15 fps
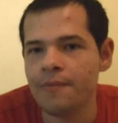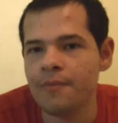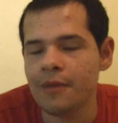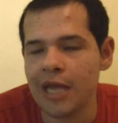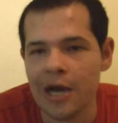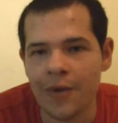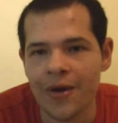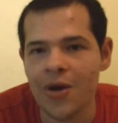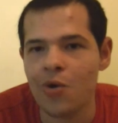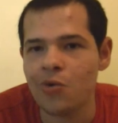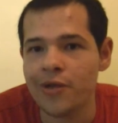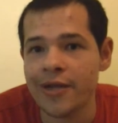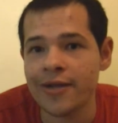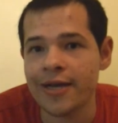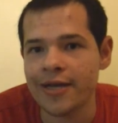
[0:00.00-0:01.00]
Now, I
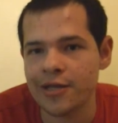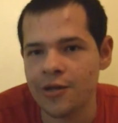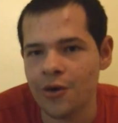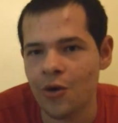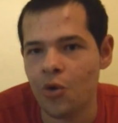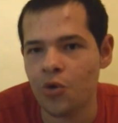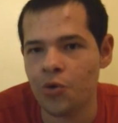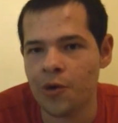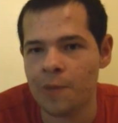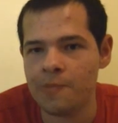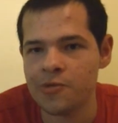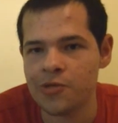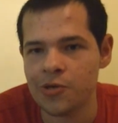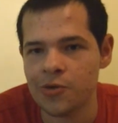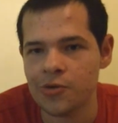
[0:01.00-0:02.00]
only like the older
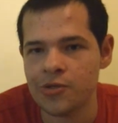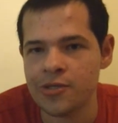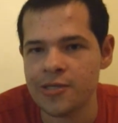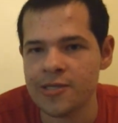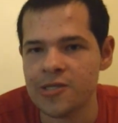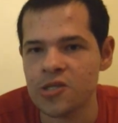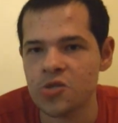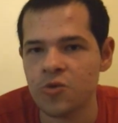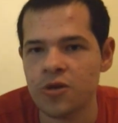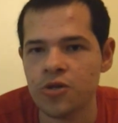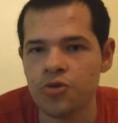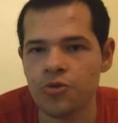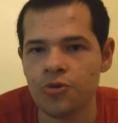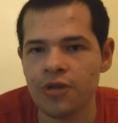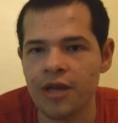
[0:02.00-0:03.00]
episodes, seasons 1
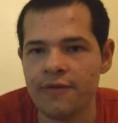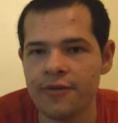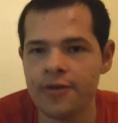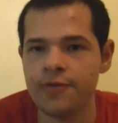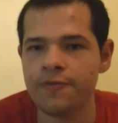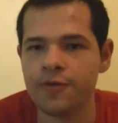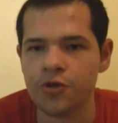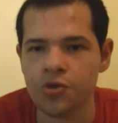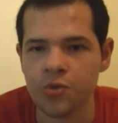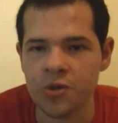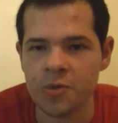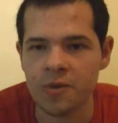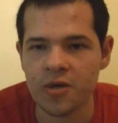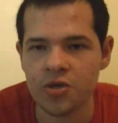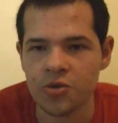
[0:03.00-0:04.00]
through 11 and first 3
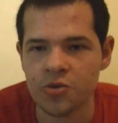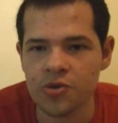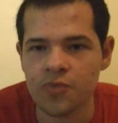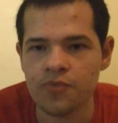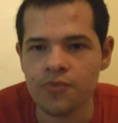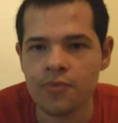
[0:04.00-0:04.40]
specials.